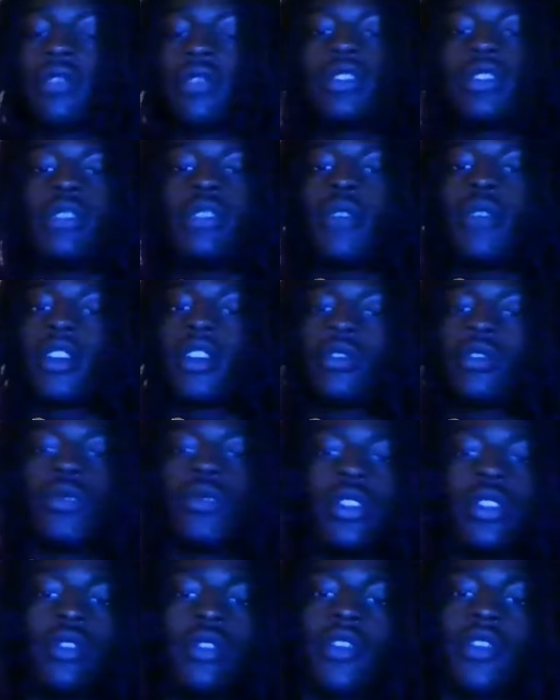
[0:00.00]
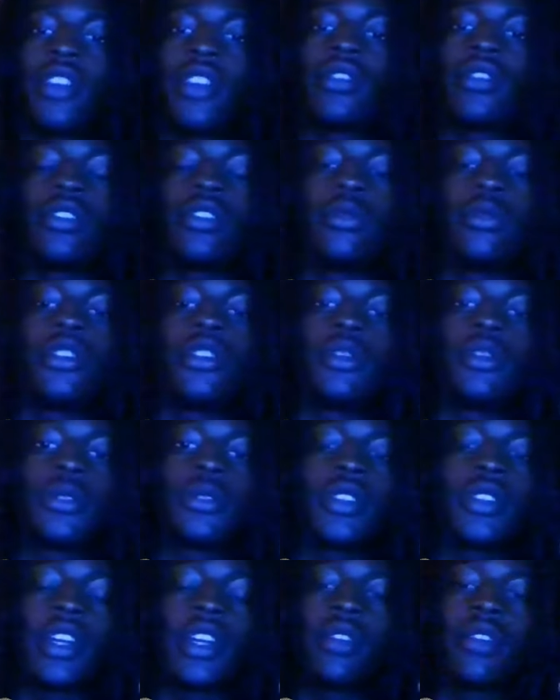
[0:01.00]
I don't see Boston winning the finals no more, bro.